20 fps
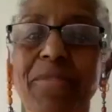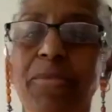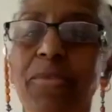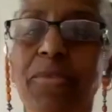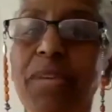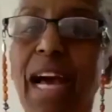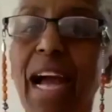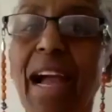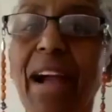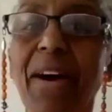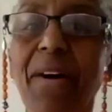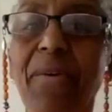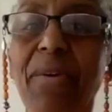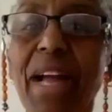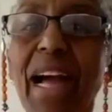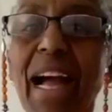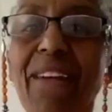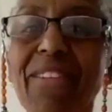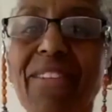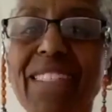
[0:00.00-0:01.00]
I
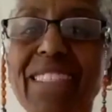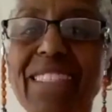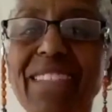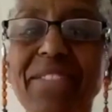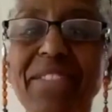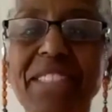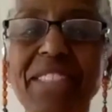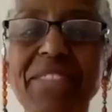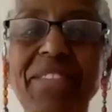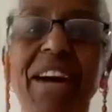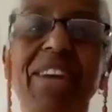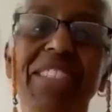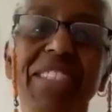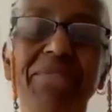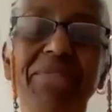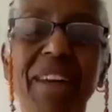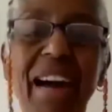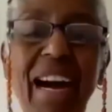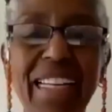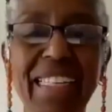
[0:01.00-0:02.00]
was
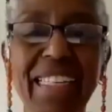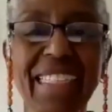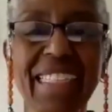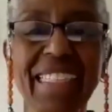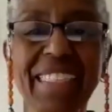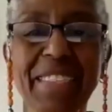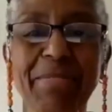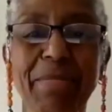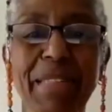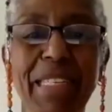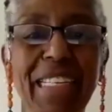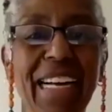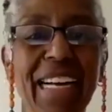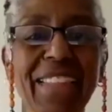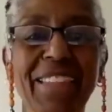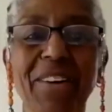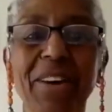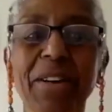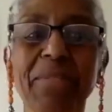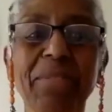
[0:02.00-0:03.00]
invited to speak, I
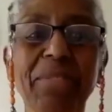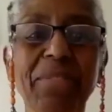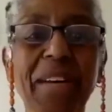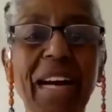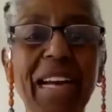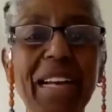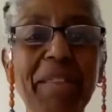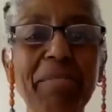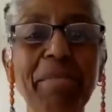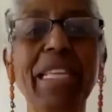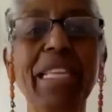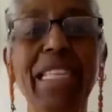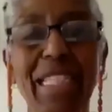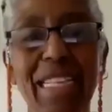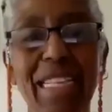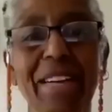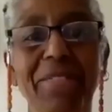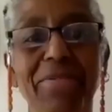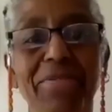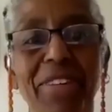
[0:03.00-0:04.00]
thought
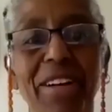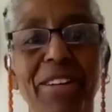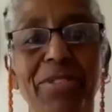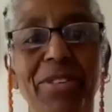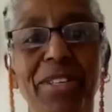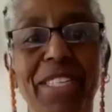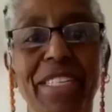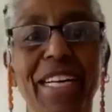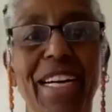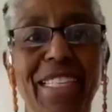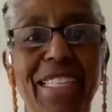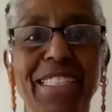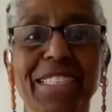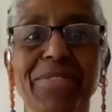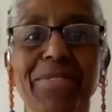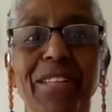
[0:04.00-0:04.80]
immediately of Frederick Douglass.